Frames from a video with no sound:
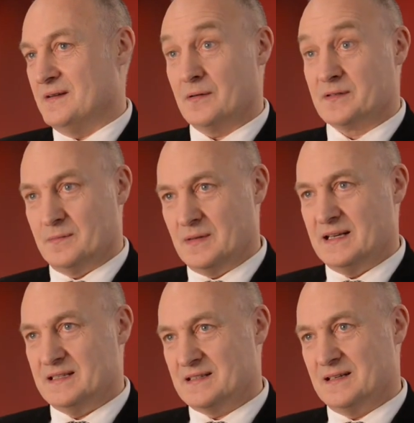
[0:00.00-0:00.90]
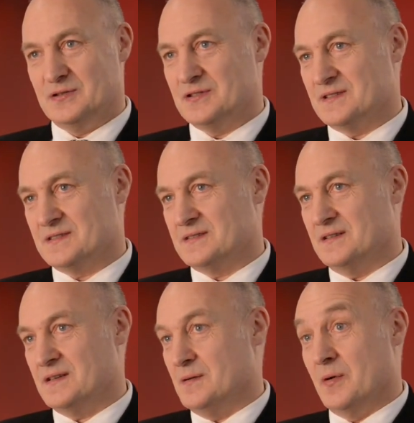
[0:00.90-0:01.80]
and ultimately solutions
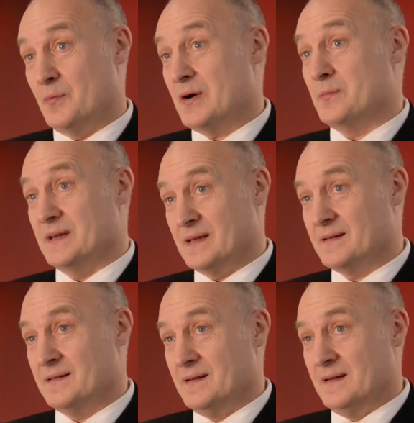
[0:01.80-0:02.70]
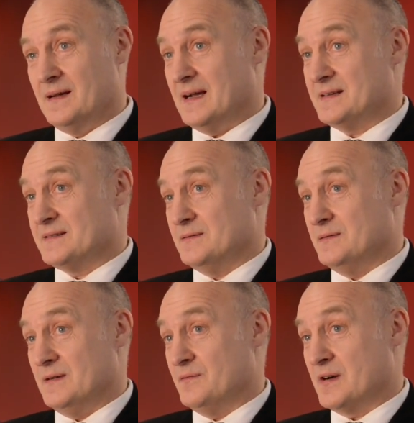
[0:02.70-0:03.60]
to human well-being and
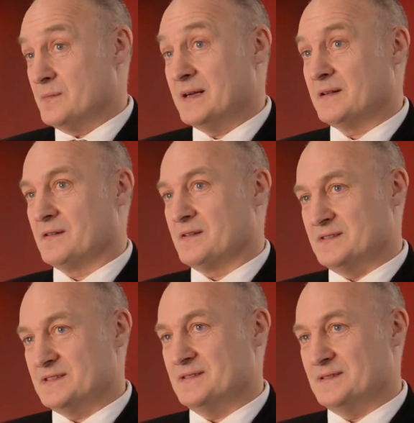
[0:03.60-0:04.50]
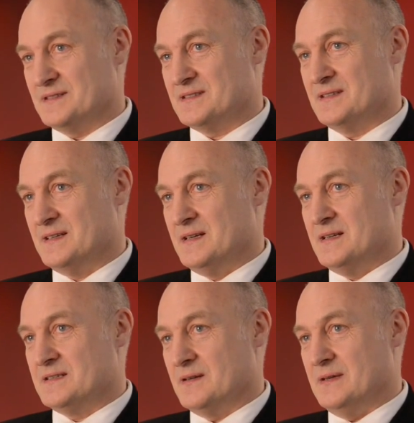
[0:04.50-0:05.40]
to environmental concerns.
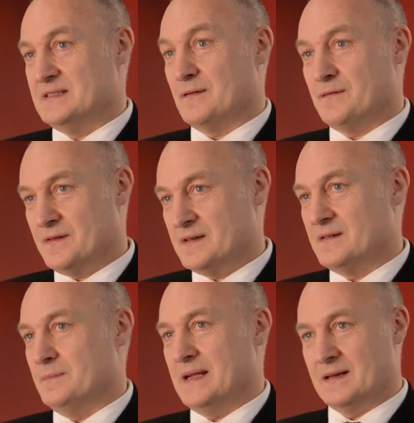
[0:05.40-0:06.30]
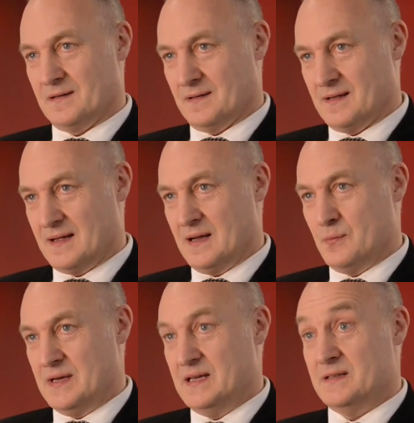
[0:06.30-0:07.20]
So it's a fundamental
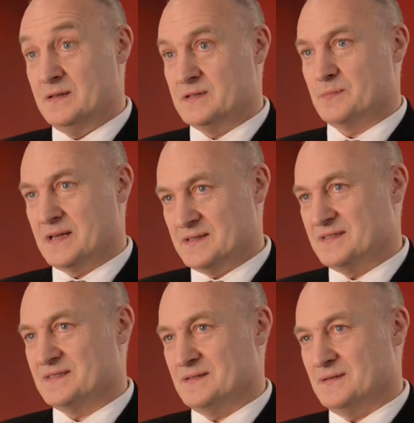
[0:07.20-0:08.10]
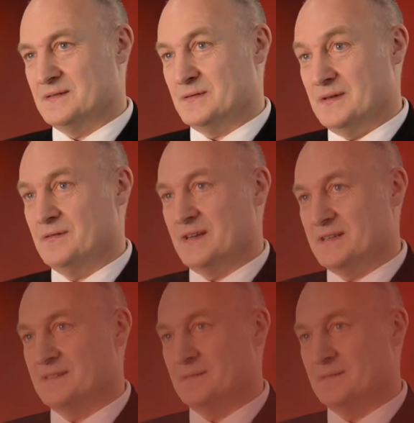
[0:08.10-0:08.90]
and we need new spaces to, to innovate